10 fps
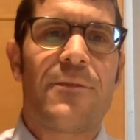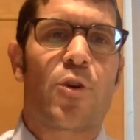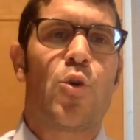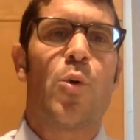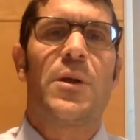
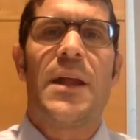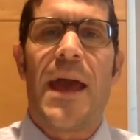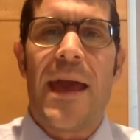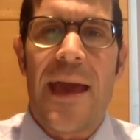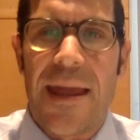quoted
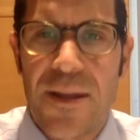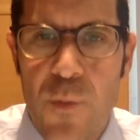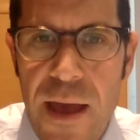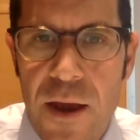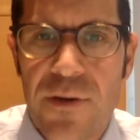
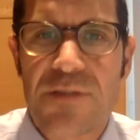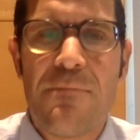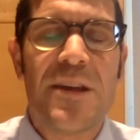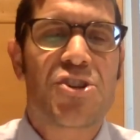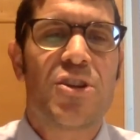anywhere. His
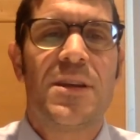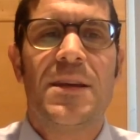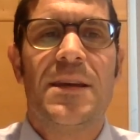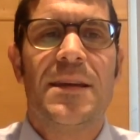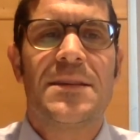
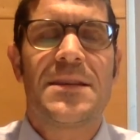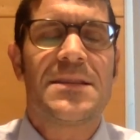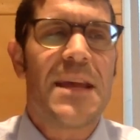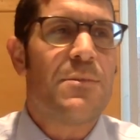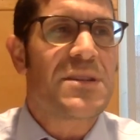
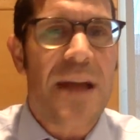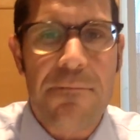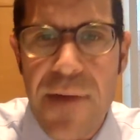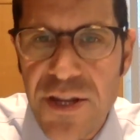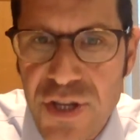name is not
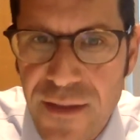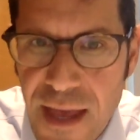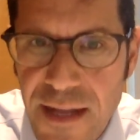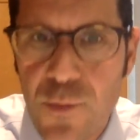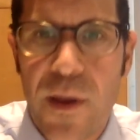mentioned
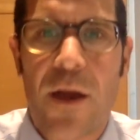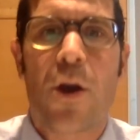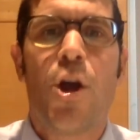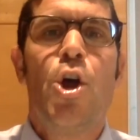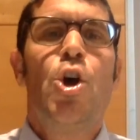anywhere.